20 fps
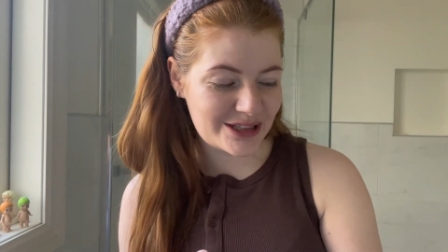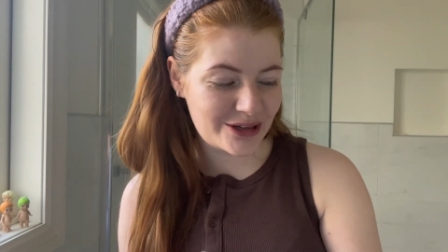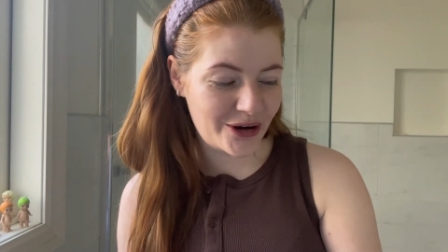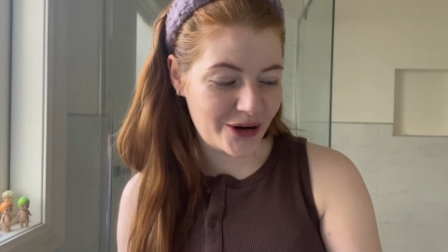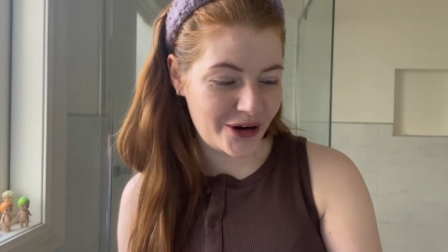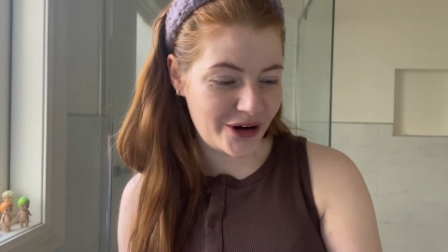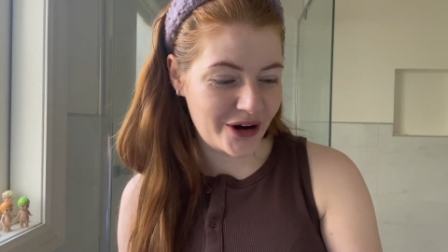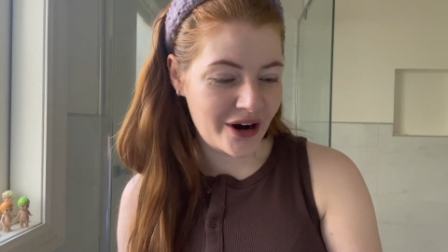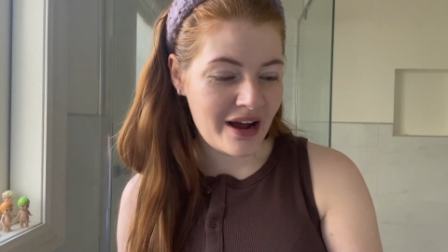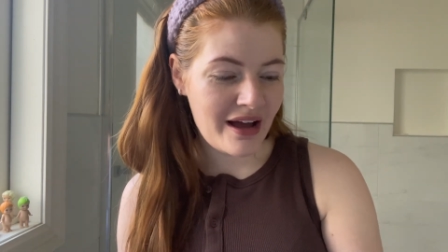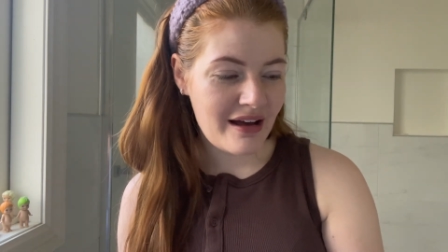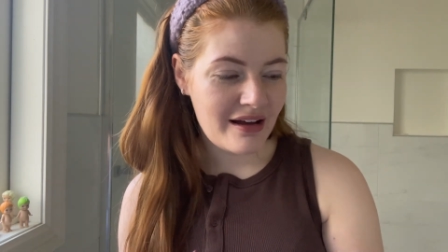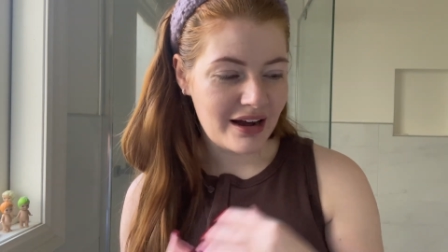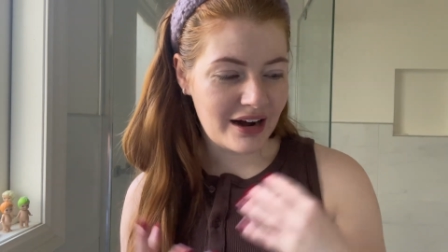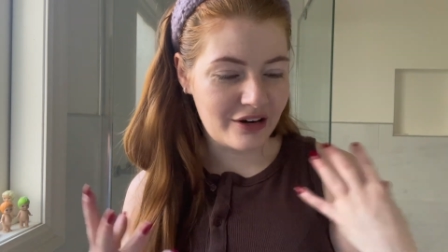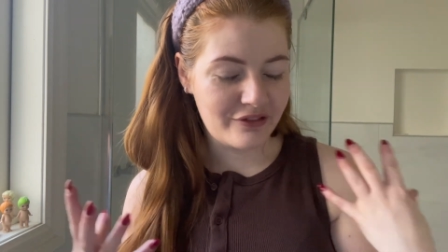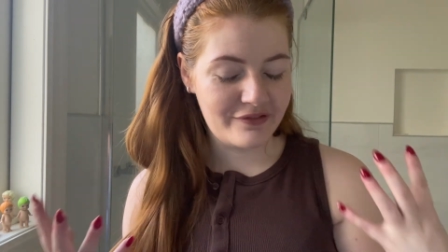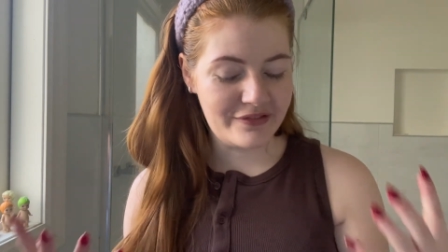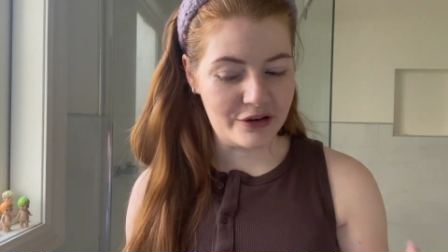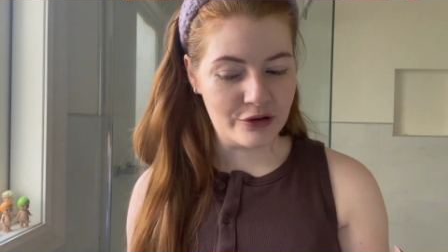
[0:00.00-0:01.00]
So
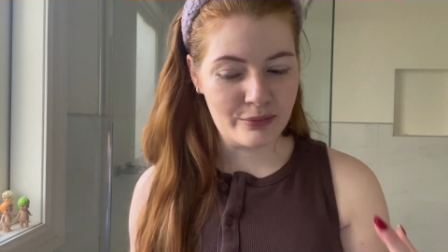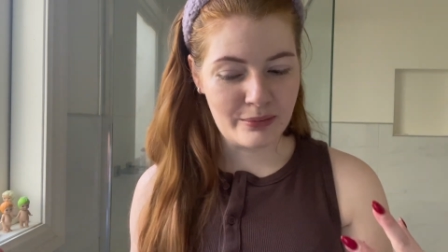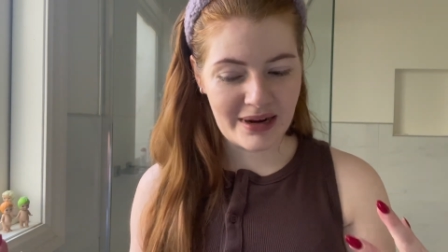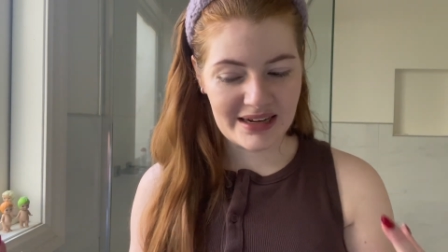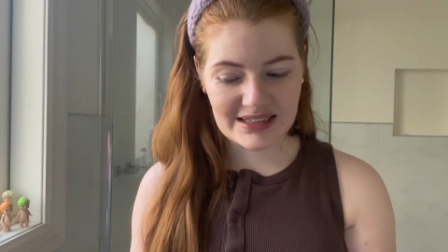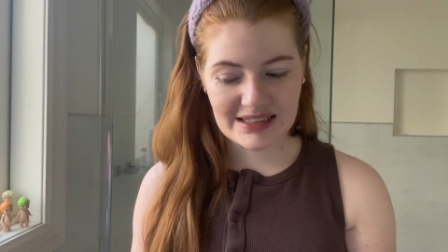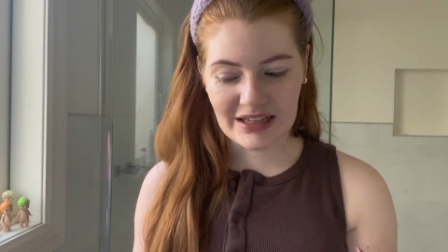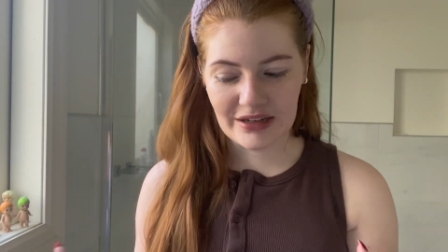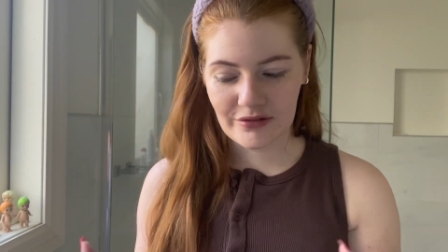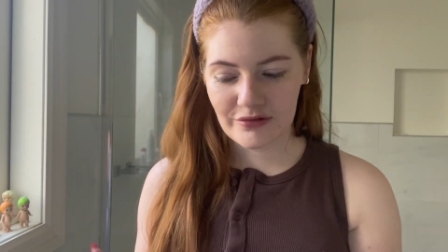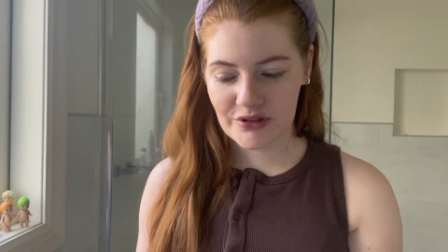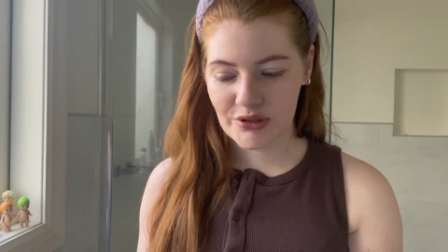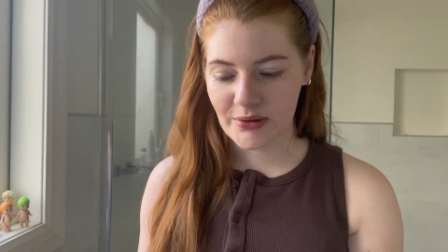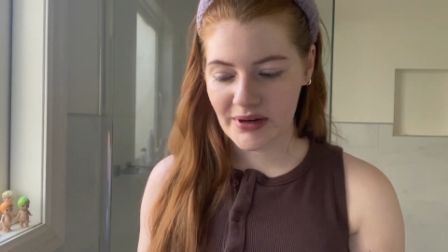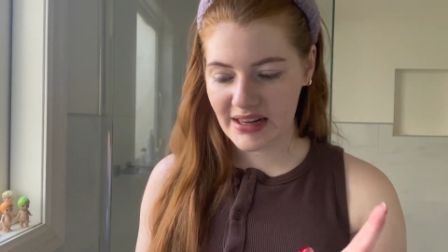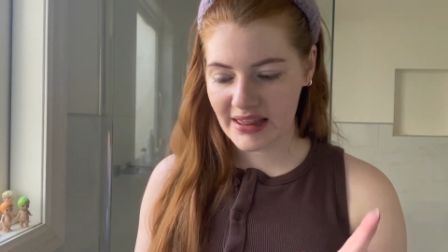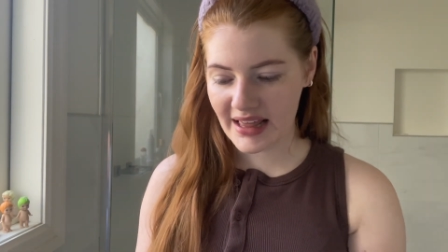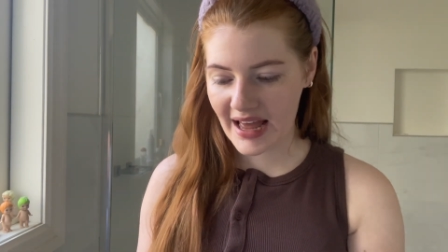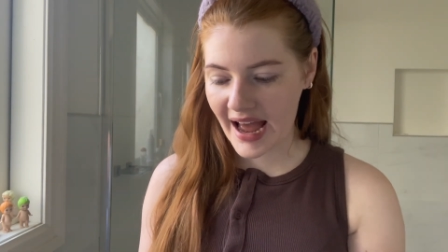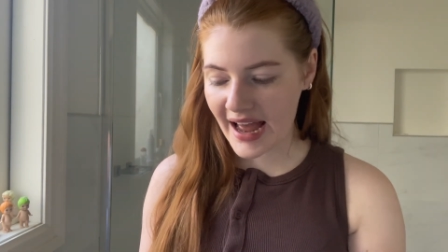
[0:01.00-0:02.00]
I'll film myself
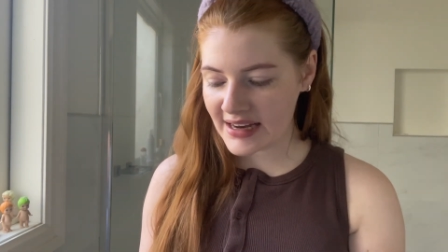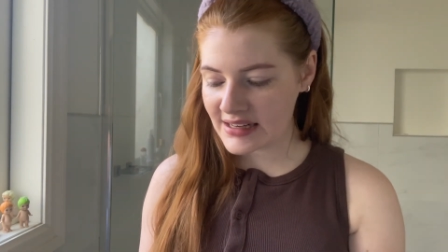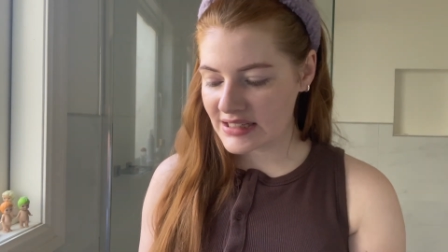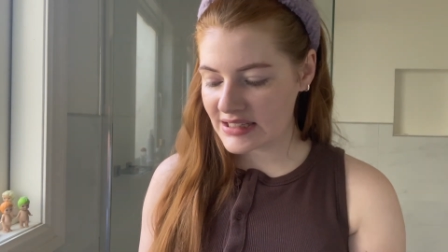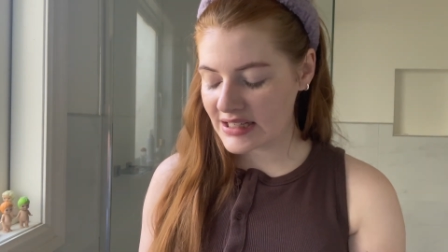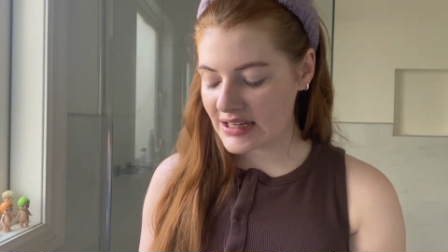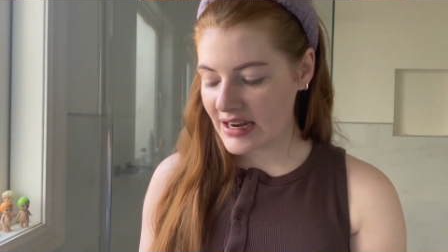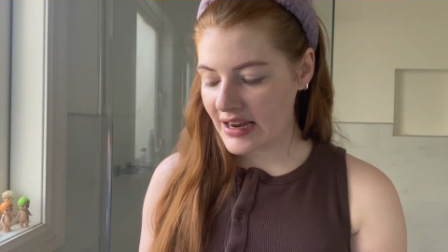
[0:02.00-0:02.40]
doing that,